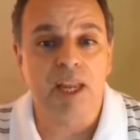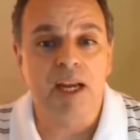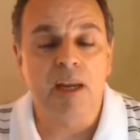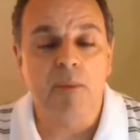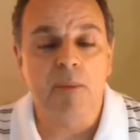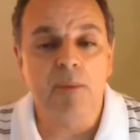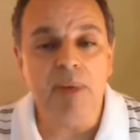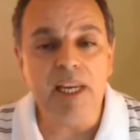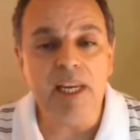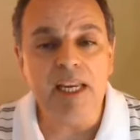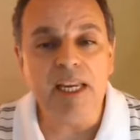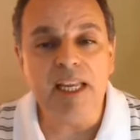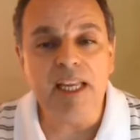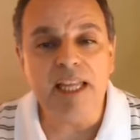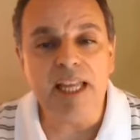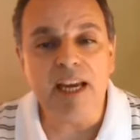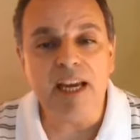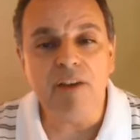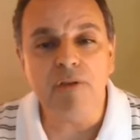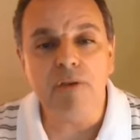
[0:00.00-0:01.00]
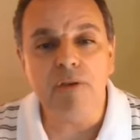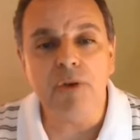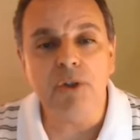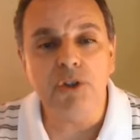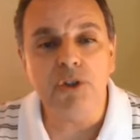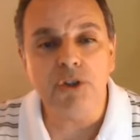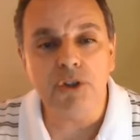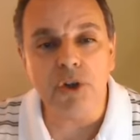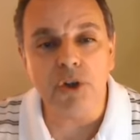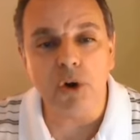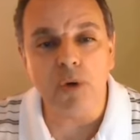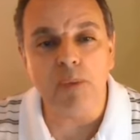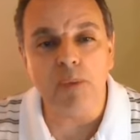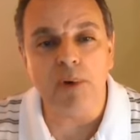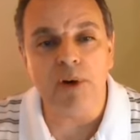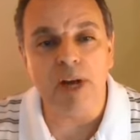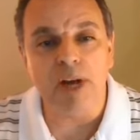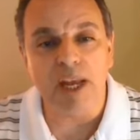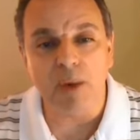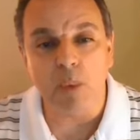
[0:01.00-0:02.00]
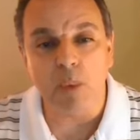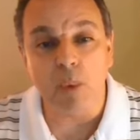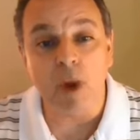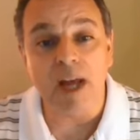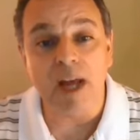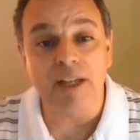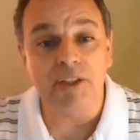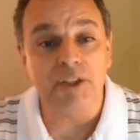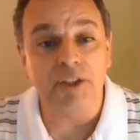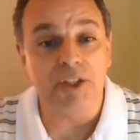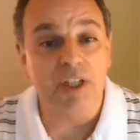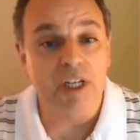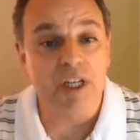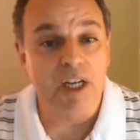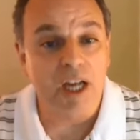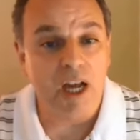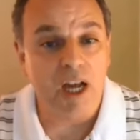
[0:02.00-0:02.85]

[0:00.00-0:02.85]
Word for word: Be ye therefore sober and watch